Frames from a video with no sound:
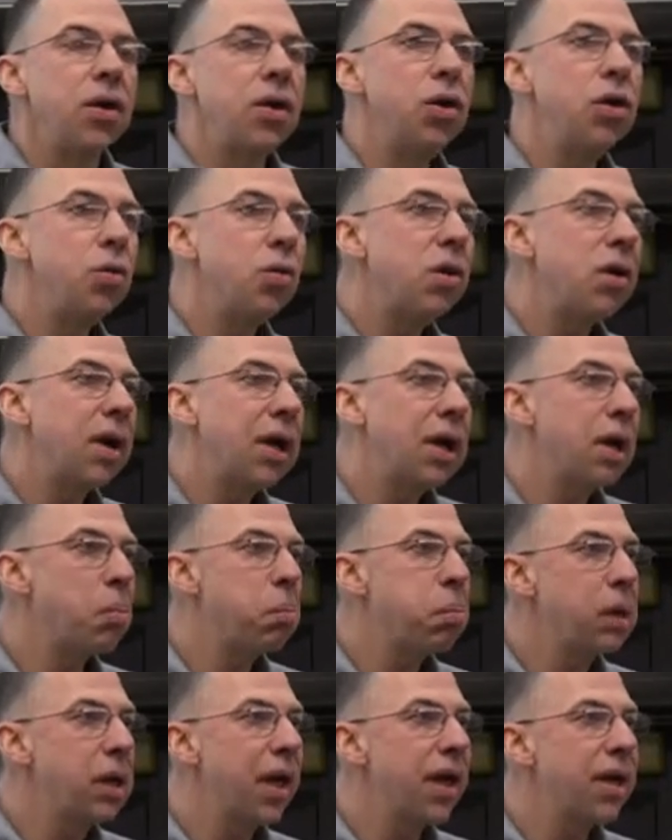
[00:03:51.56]
You are in a
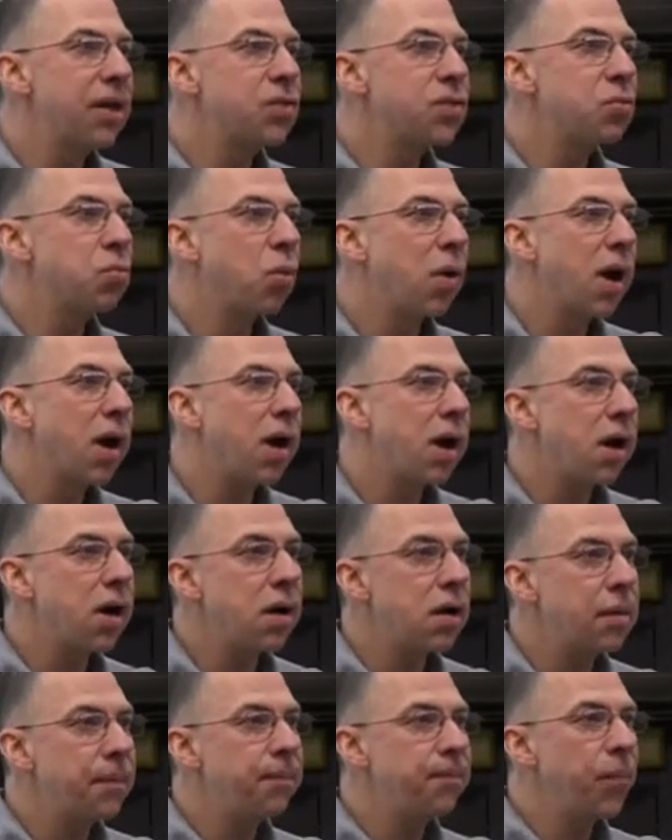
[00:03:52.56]
place
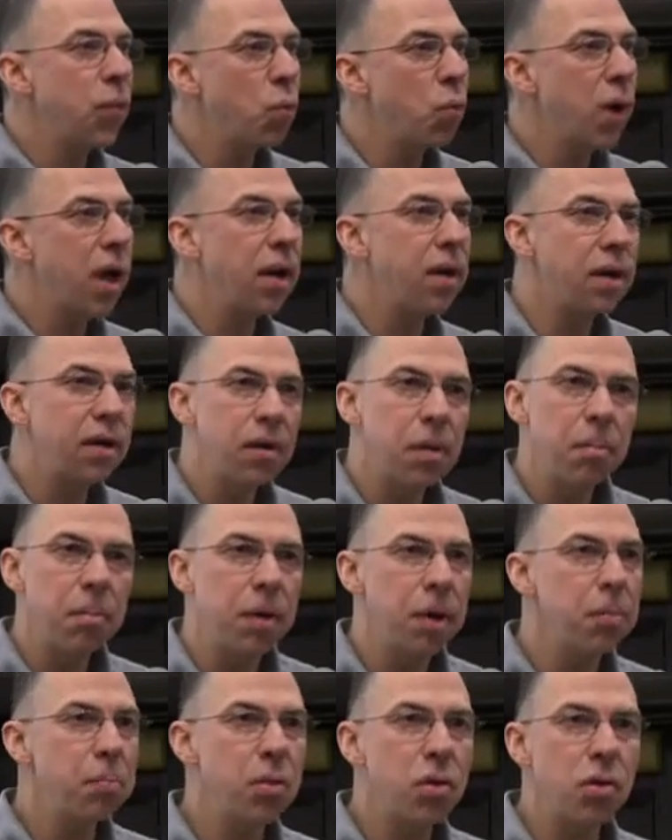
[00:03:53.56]
where when
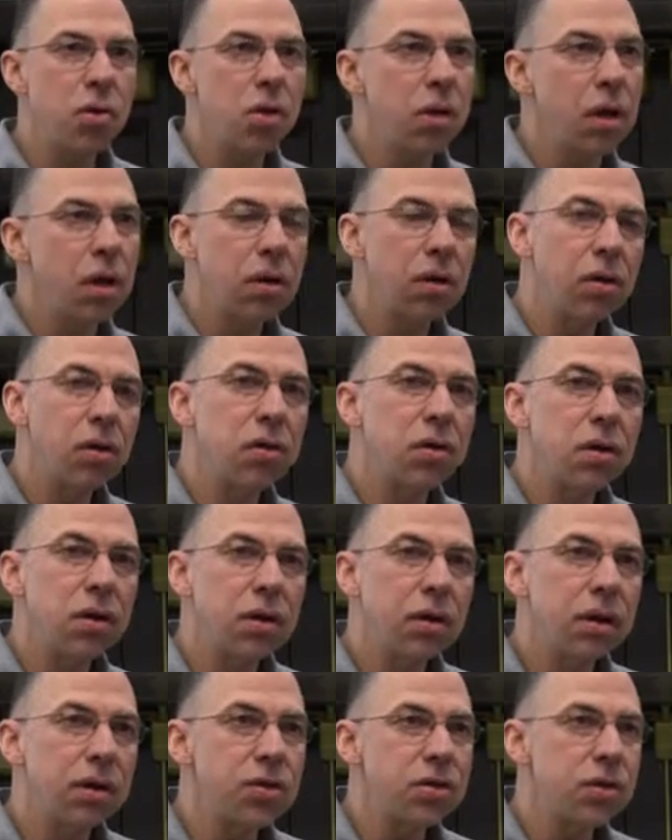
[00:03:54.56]
people
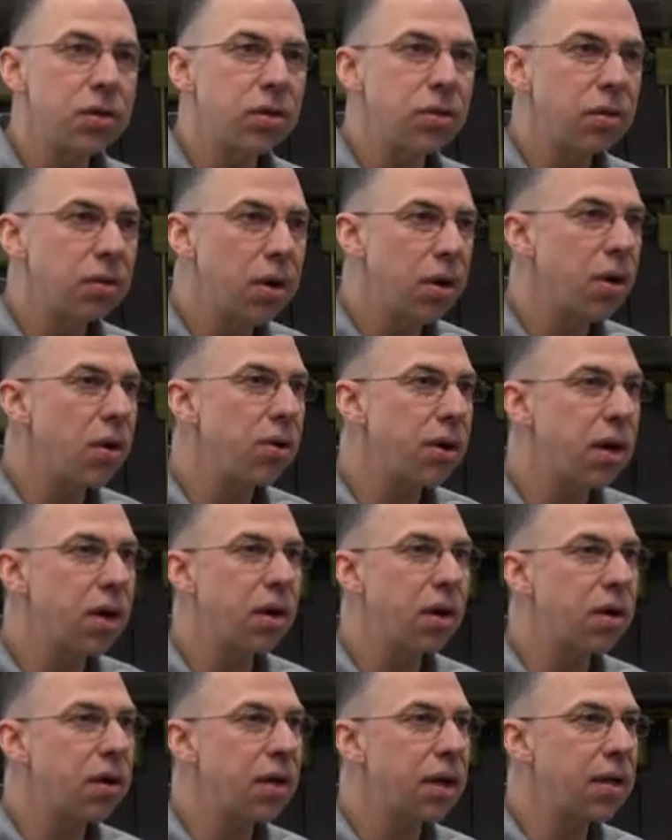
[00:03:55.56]
learn that you go
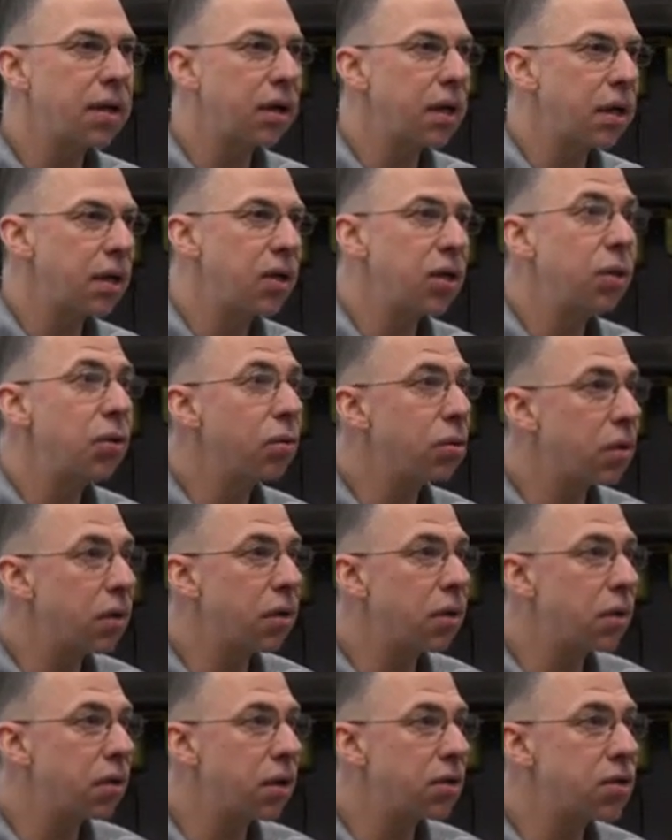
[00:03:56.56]
here and that you
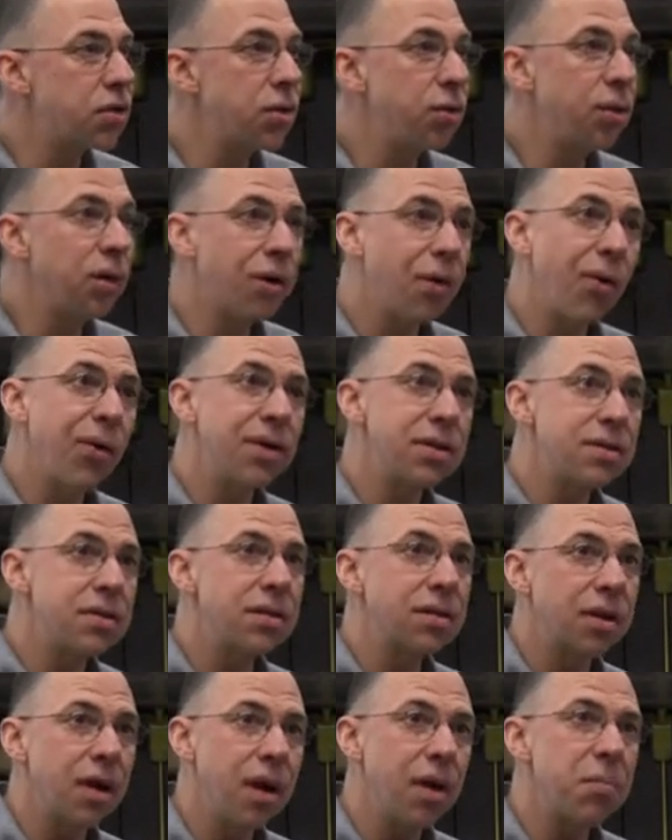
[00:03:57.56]
learn that you are going
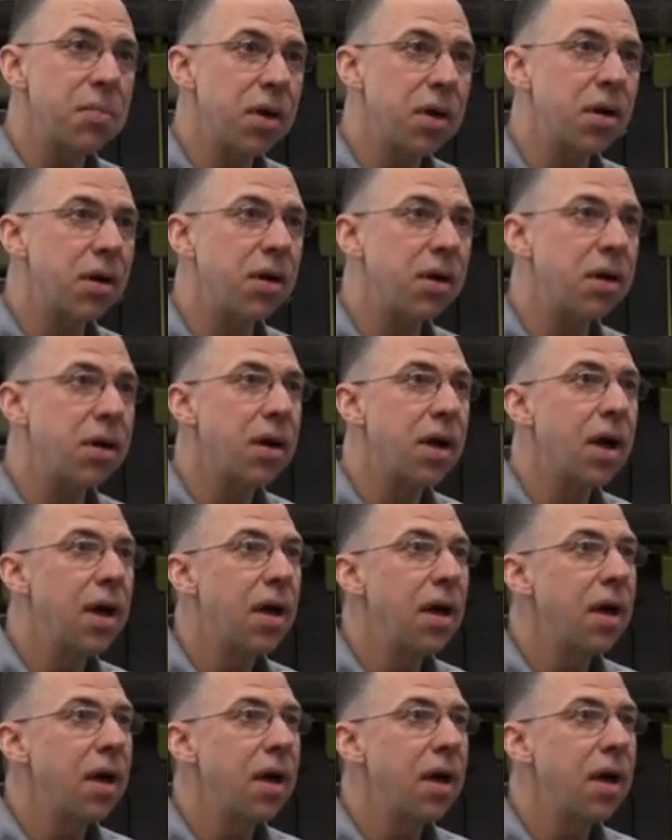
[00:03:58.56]
to come here,